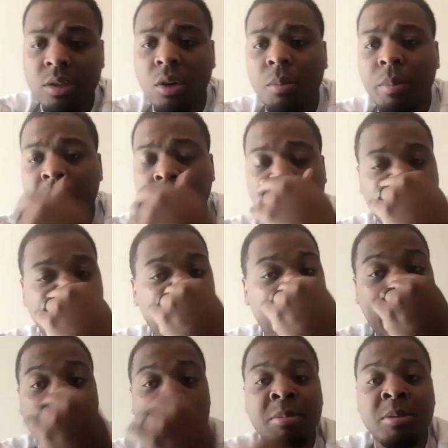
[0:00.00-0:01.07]
being
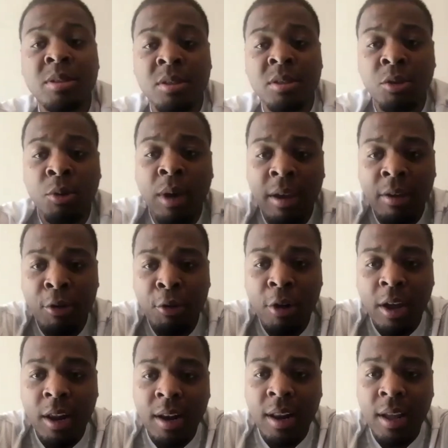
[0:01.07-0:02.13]
ops, you
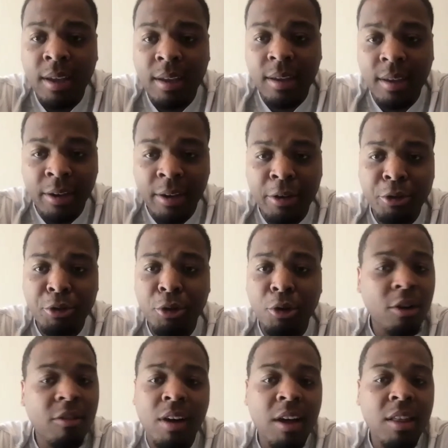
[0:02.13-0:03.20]
kind of in control of
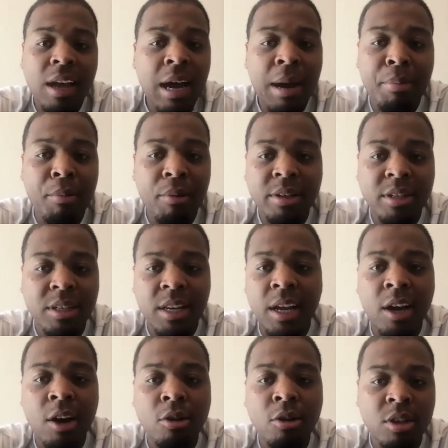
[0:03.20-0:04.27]
all the operation that
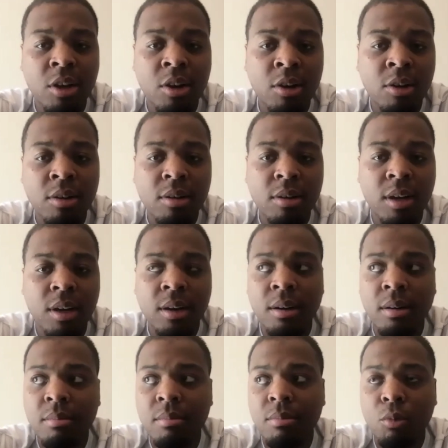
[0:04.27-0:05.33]
goes
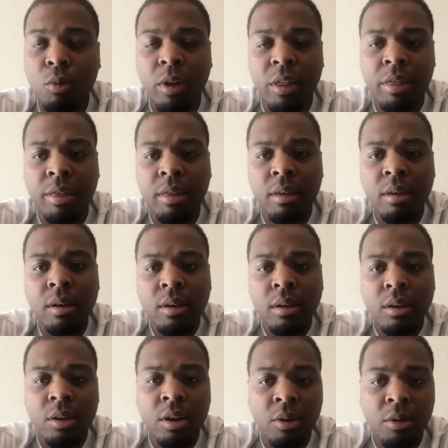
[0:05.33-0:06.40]
on with,
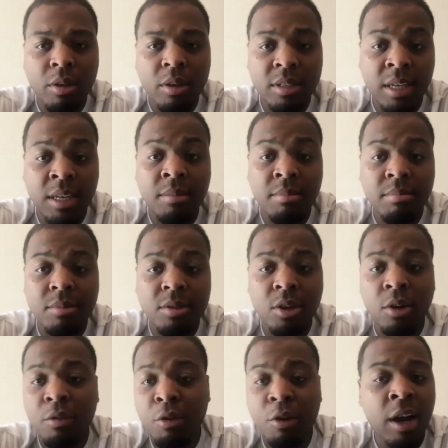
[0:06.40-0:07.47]
the team. So if
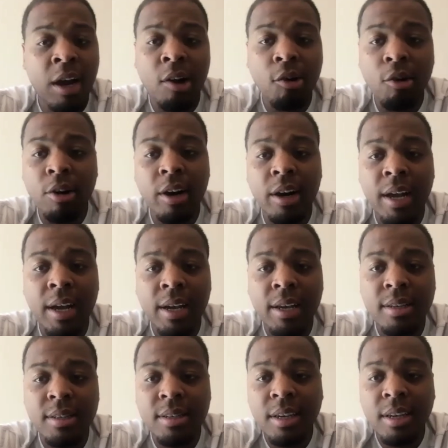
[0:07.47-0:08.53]
you're not organized
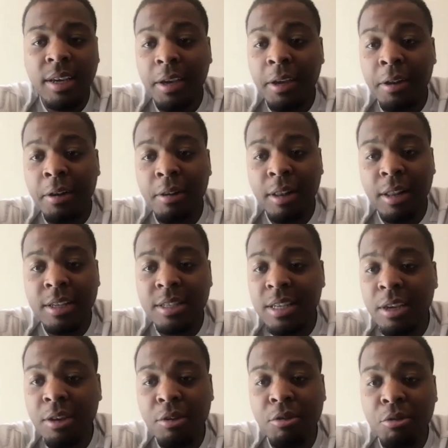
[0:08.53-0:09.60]
and let's say
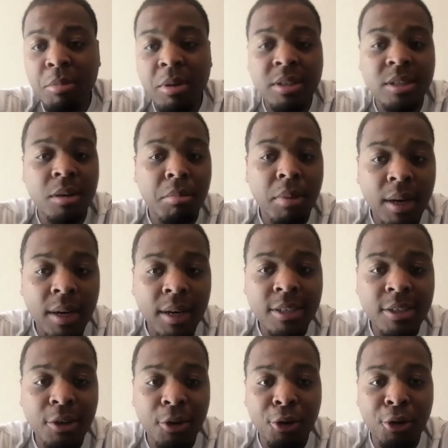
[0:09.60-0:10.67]
you miss a bus
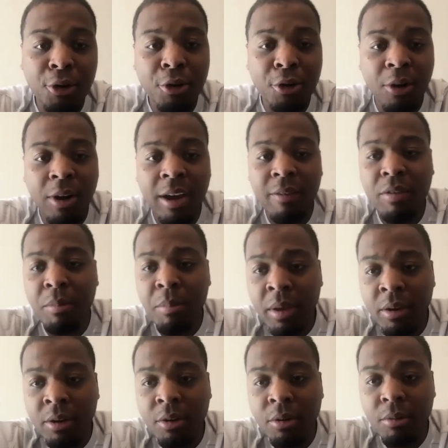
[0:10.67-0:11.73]
or you don't have the
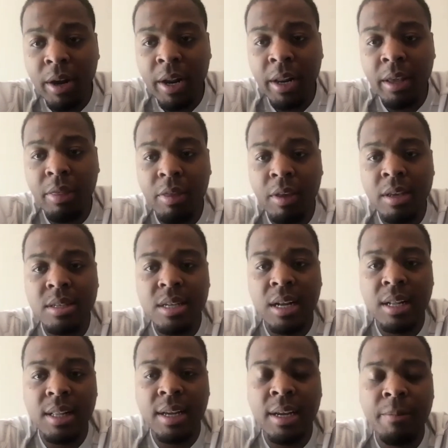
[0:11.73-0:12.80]
meal ready, things like
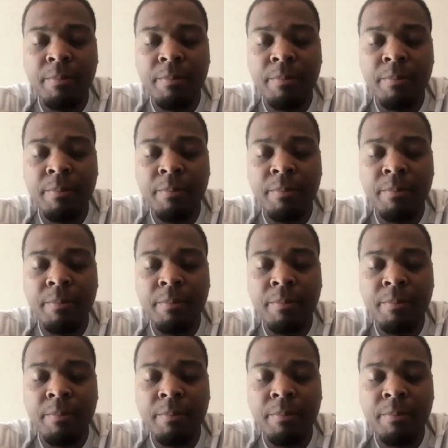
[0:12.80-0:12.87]
that,